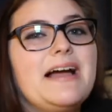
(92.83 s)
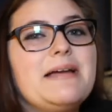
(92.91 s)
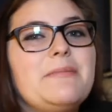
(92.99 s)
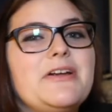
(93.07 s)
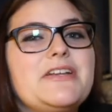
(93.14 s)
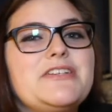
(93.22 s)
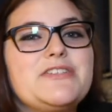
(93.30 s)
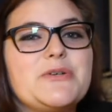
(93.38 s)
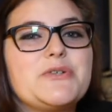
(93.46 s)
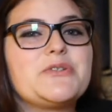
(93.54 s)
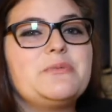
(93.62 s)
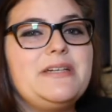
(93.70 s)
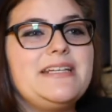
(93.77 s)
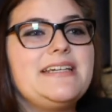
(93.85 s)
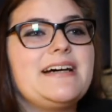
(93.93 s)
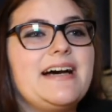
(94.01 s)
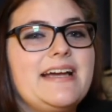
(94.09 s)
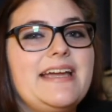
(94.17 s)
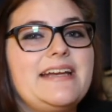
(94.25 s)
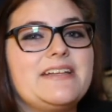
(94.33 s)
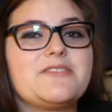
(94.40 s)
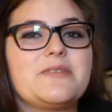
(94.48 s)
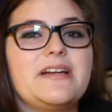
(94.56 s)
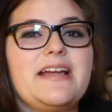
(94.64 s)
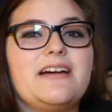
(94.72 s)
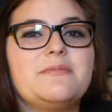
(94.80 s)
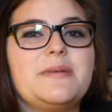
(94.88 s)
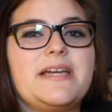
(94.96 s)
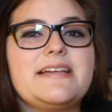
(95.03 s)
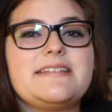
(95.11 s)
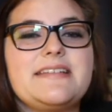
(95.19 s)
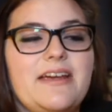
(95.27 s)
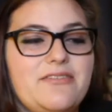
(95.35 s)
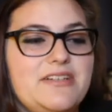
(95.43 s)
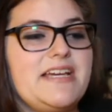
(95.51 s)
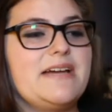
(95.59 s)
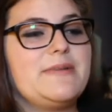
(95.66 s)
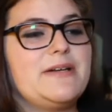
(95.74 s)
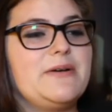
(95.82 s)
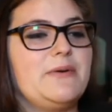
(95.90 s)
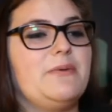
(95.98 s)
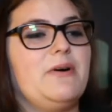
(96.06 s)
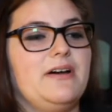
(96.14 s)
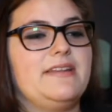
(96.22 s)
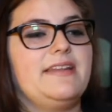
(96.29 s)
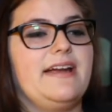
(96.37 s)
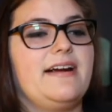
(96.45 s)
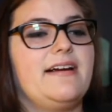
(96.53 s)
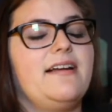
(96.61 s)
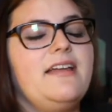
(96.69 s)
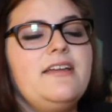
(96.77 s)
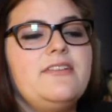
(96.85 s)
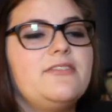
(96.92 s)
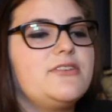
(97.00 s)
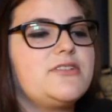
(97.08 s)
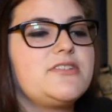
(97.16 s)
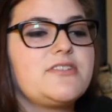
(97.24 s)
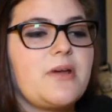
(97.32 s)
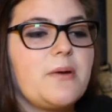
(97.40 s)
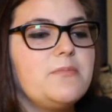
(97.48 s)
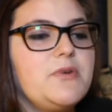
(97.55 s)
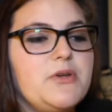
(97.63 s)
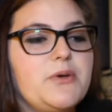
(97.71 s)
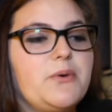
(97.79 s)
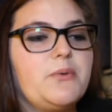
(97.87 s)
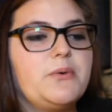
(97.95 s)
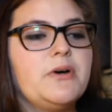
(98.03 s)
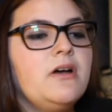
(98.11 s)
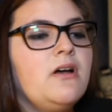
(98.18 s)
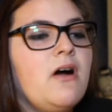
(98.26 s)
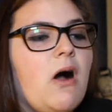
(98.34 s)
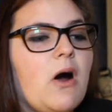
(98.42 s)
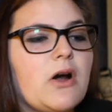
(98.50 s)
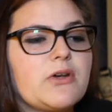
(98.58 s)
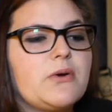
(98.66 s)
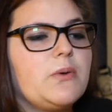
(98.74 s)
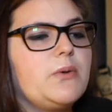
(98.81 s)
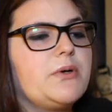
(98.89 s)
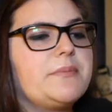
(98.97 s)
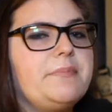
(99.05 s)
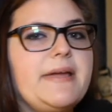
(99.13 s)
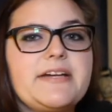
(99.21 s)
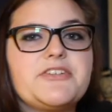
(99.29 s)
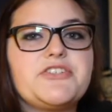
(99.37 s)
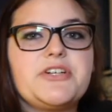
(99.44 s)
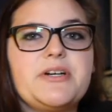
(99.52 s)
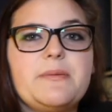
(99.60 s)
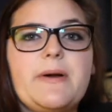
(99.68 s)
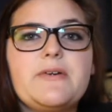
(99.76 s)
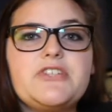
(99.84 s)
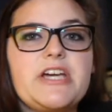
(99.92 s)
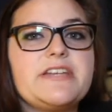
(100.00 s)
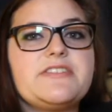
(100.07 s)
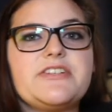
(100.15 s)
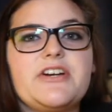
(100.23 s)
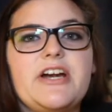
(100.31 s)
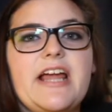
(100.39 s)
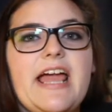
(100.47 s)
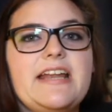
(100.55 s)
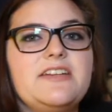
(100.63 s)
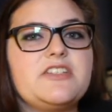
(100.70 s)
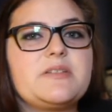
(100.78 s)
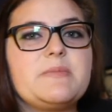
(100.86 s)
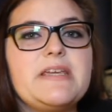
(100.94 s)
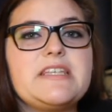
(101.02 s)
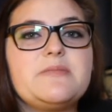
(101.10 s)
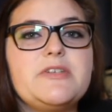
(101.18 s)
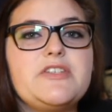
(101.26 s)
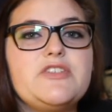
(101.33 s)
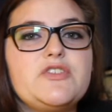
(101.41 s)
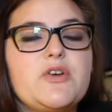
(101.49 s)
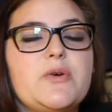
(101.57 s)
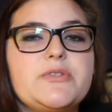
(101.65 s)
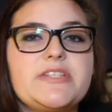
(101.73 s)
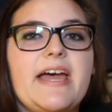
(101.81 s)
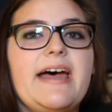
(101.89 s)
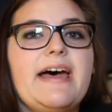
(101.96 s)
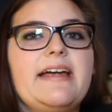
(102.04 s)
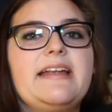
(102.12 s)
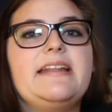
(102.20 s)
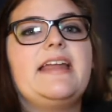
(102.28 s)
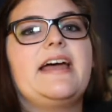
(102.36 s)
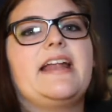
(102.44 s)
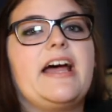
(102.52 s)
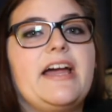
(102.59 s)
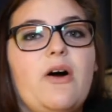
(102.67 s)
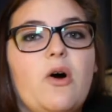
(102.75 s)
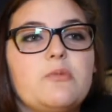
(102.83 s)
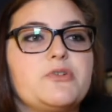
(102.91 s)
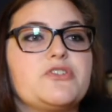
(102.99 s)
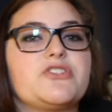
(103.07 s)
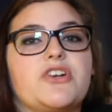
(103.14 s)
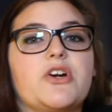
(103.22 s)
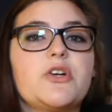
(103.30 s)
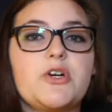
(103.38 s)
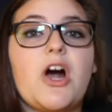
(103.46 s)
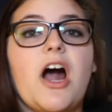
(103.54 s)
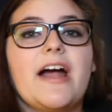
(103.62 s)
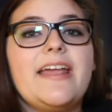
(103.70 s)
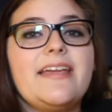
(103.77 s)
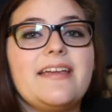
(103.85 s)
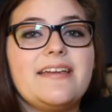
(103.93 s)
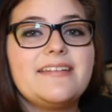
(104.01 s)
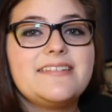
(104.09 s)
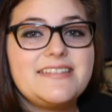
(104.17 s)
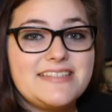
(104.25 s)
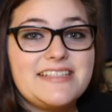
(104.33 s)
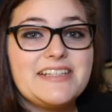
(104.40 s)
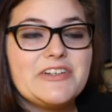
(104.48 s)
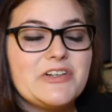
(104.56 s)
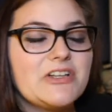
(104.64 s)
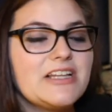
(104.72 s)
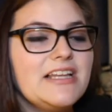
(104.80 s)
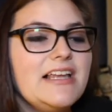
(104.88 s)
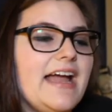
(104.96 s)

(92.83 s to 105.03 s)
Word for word: I am on a social media hiatus right now because every time I go on there, there's some new article or picture about Chester and it just makes me so sad that I almost start crying still.